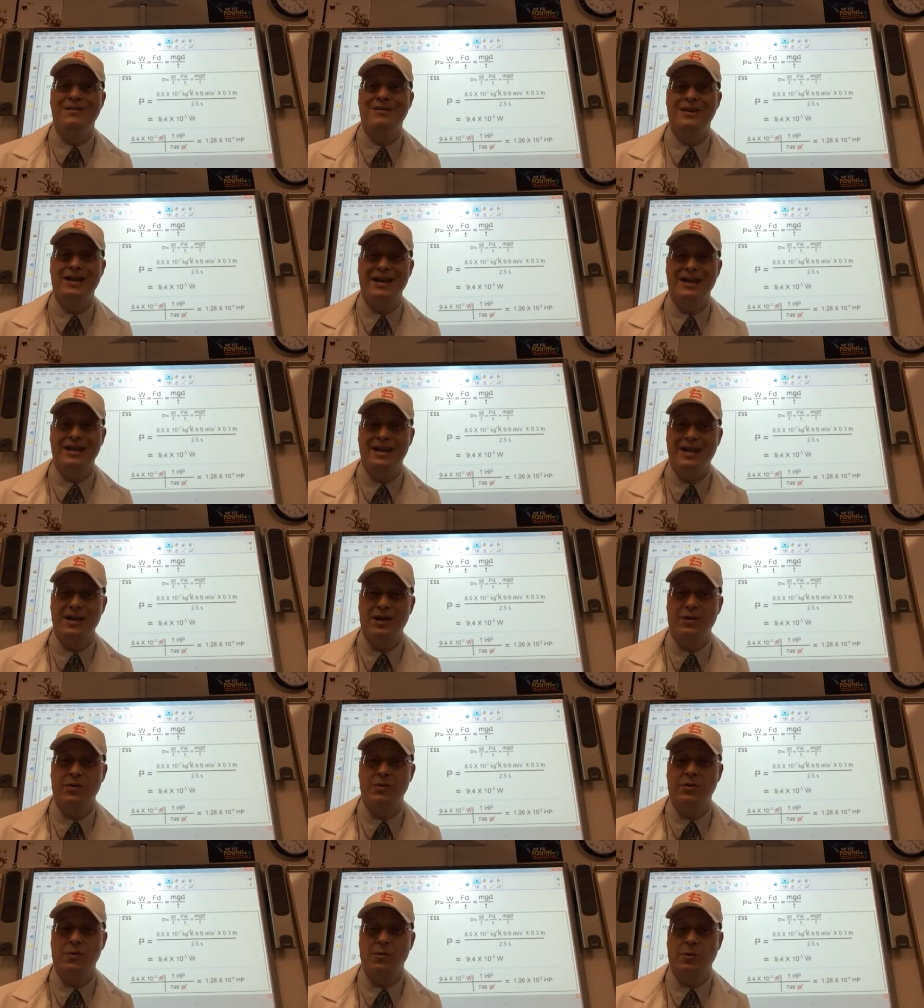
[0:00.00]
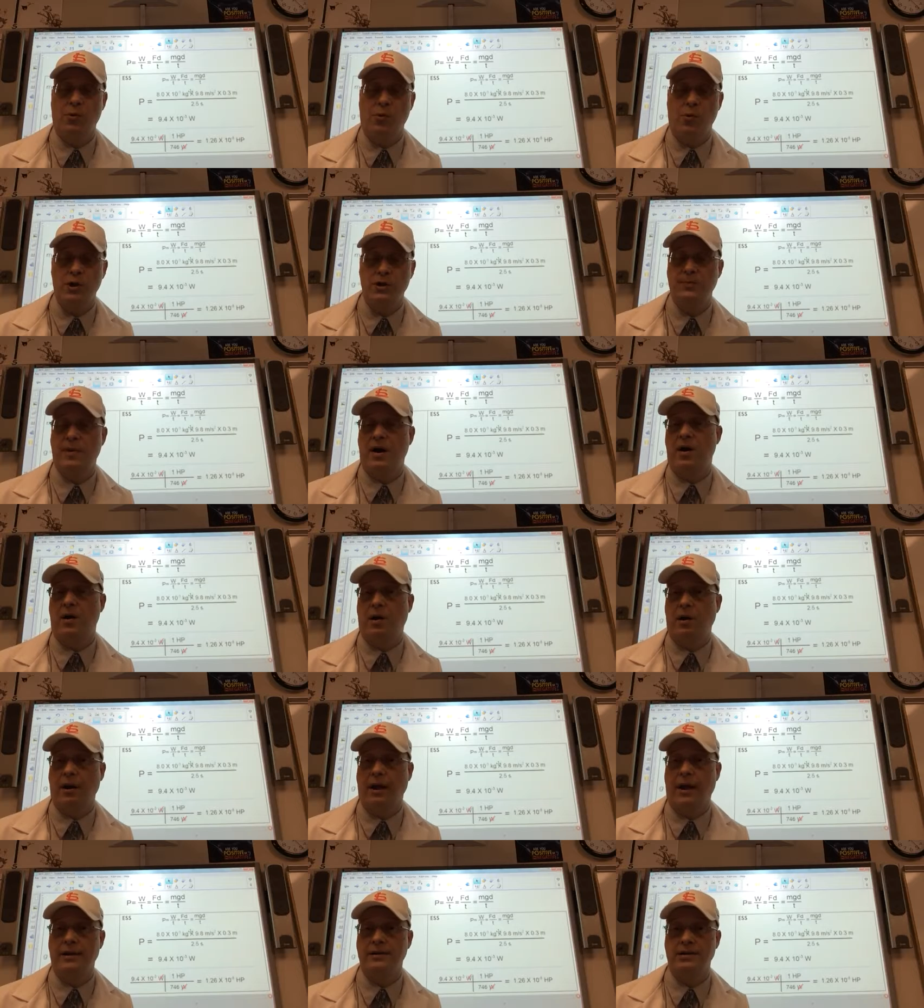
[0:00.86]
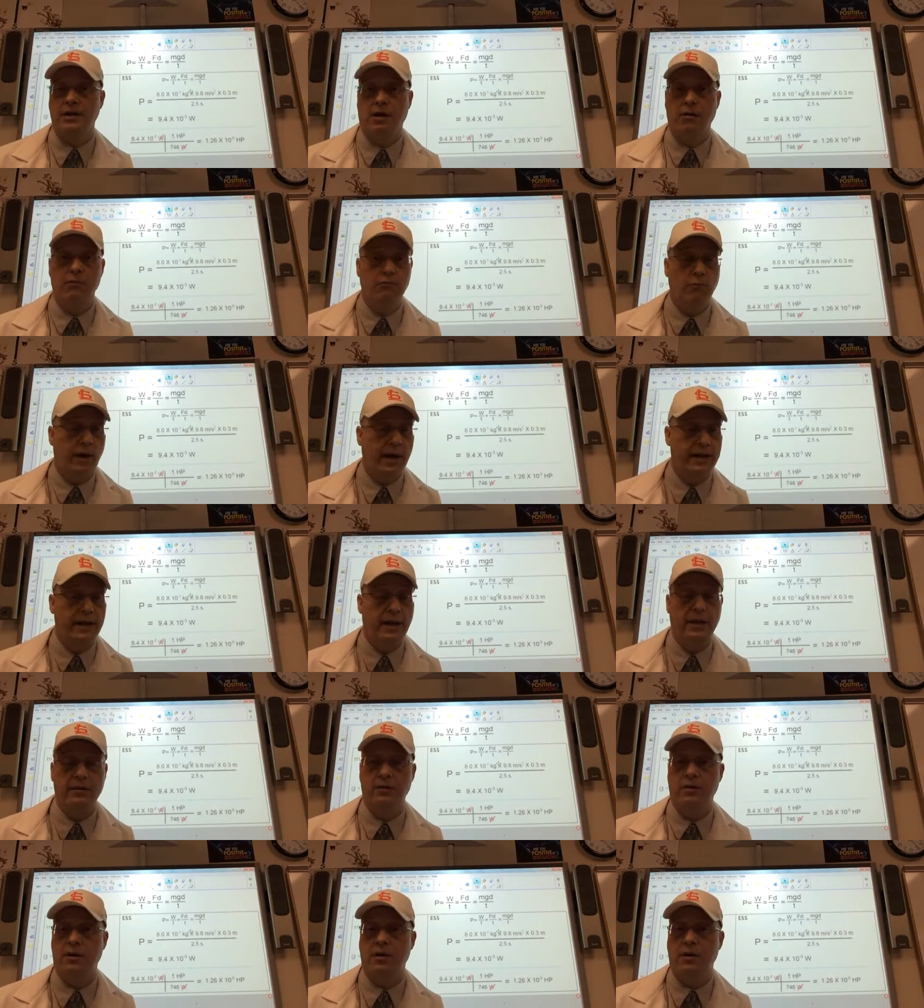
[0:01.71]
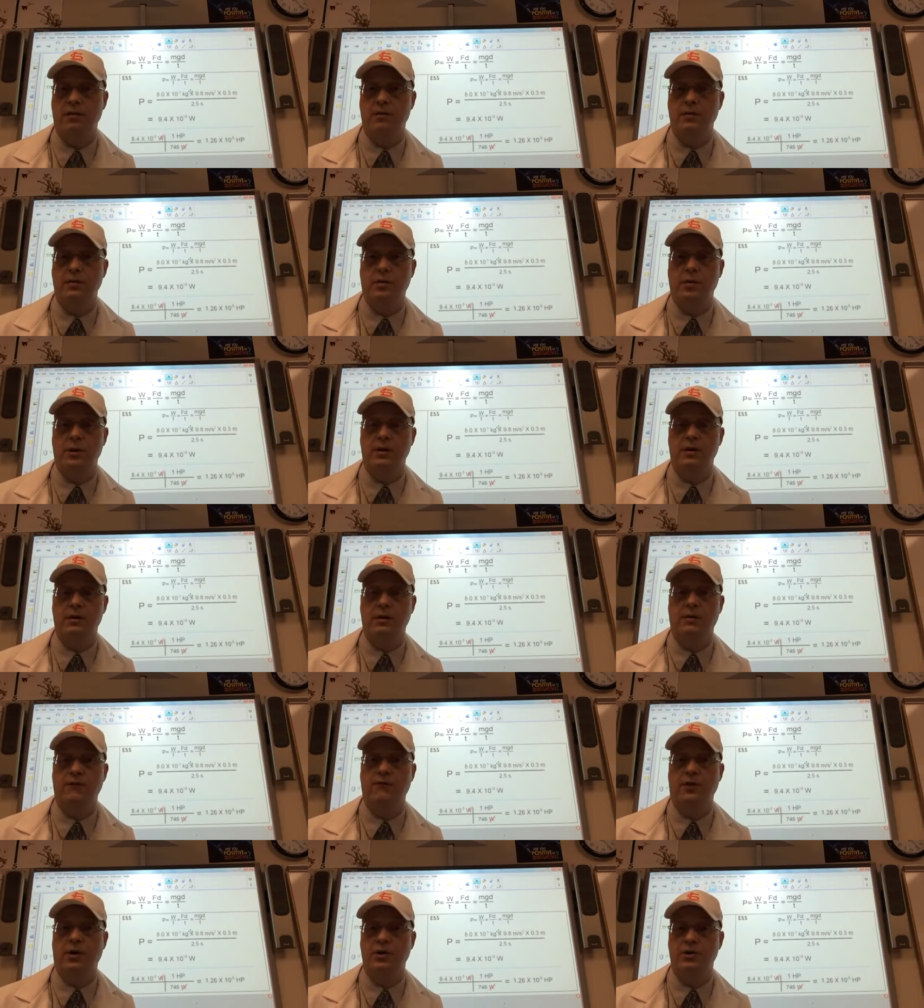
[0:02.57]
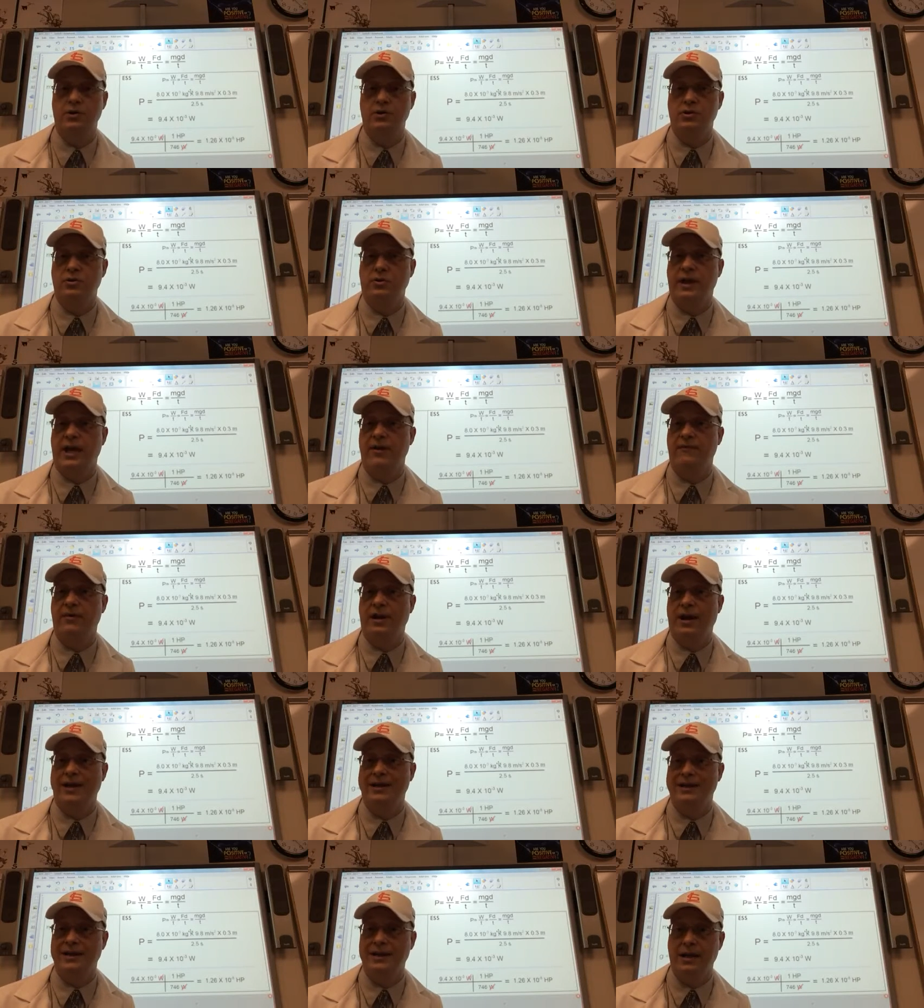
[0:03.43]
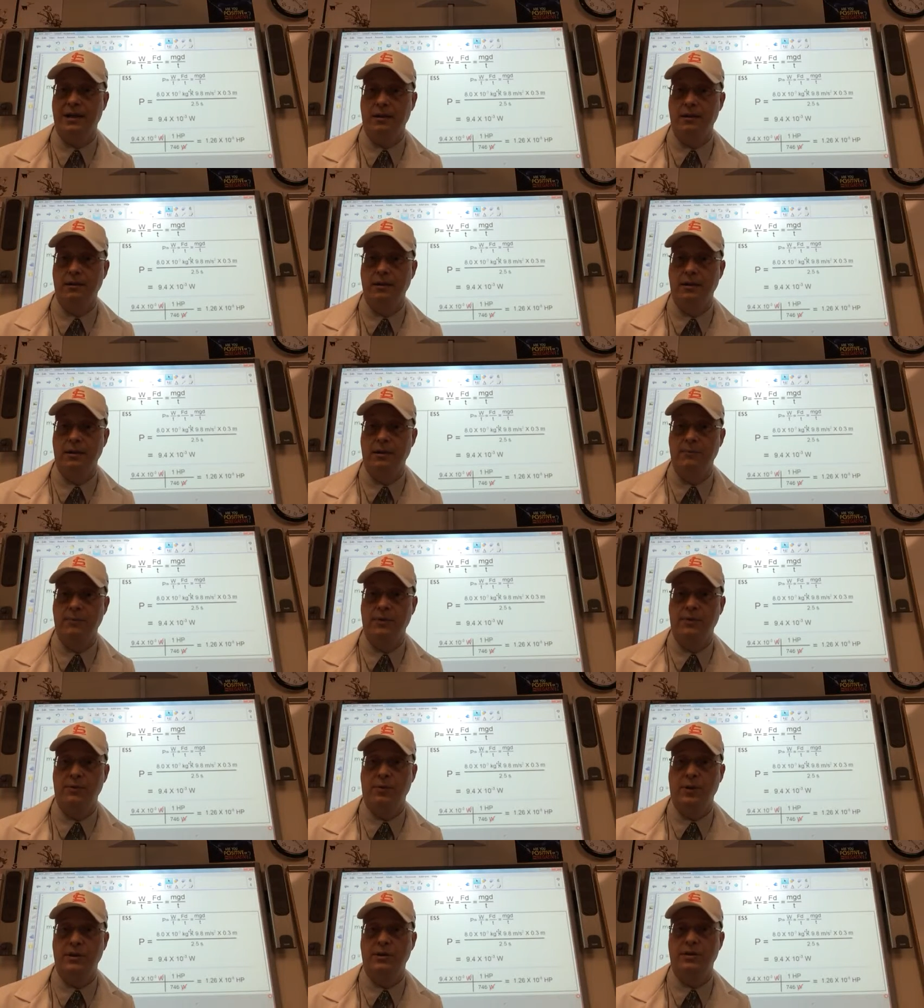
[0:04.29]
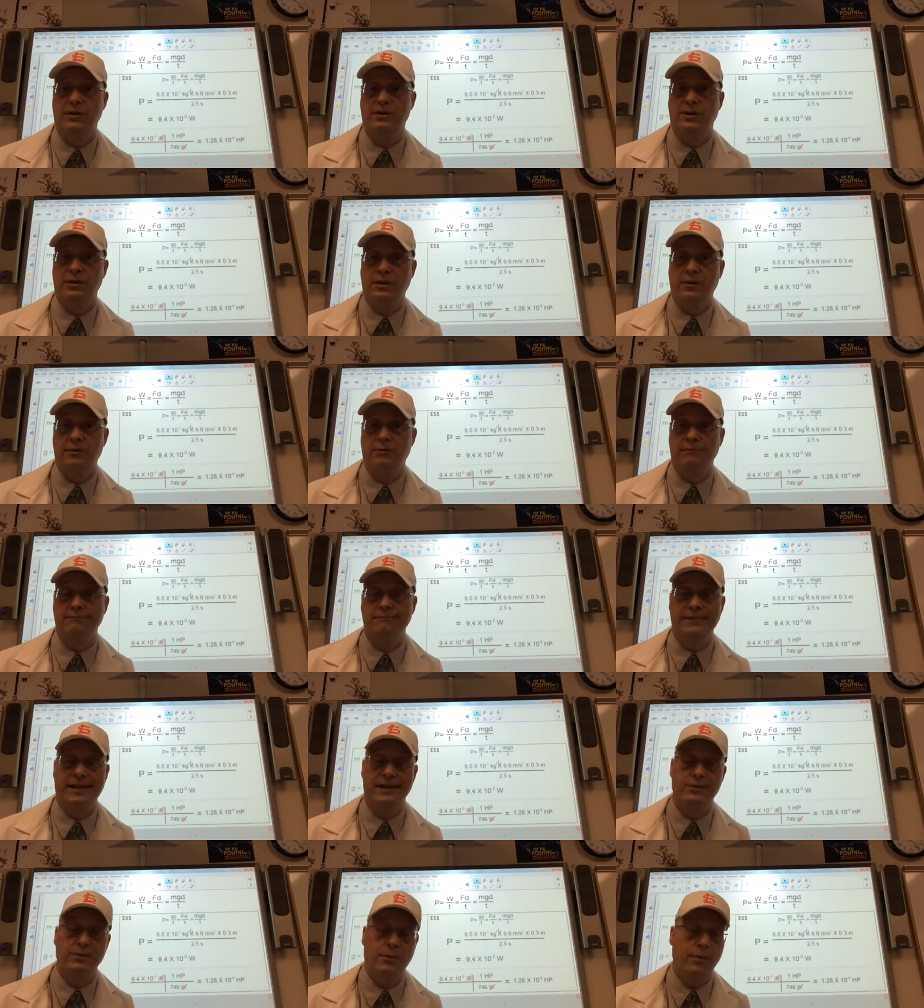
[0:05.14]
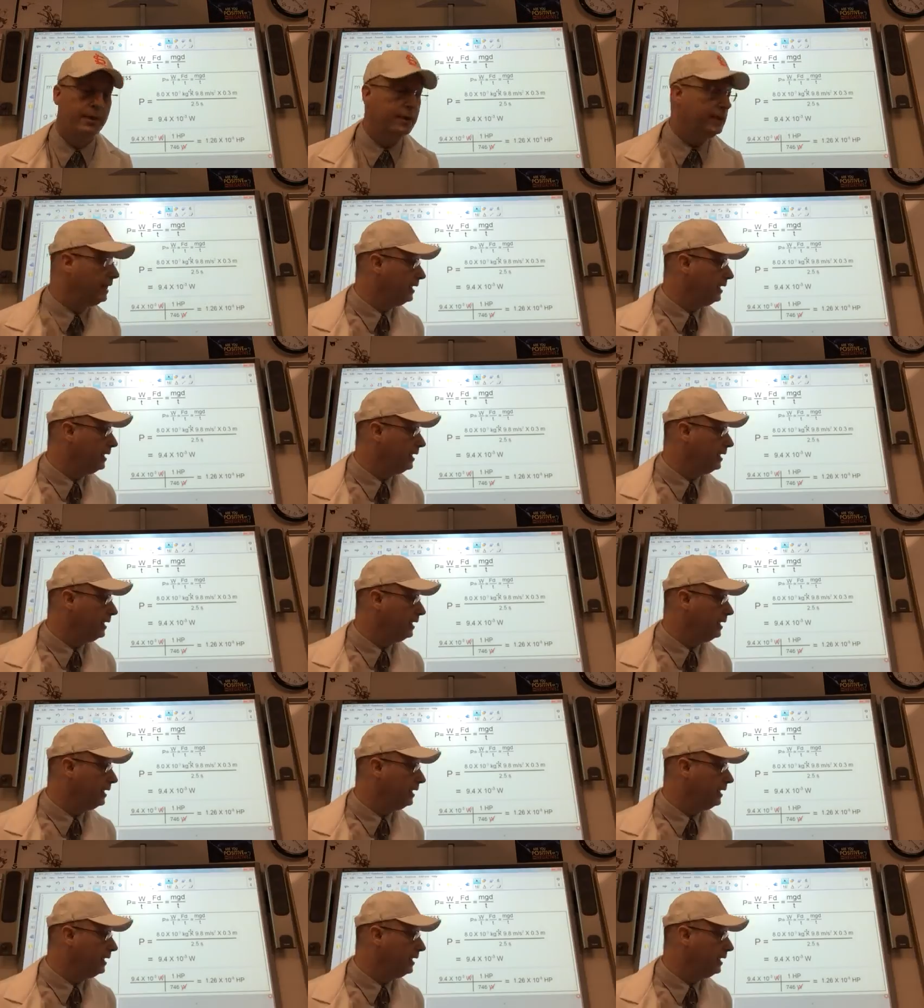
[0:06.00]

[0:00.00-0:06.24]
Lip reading: They hear horsepower a lot, so why not do a quick conversion so they have an idea between the two? And that's what we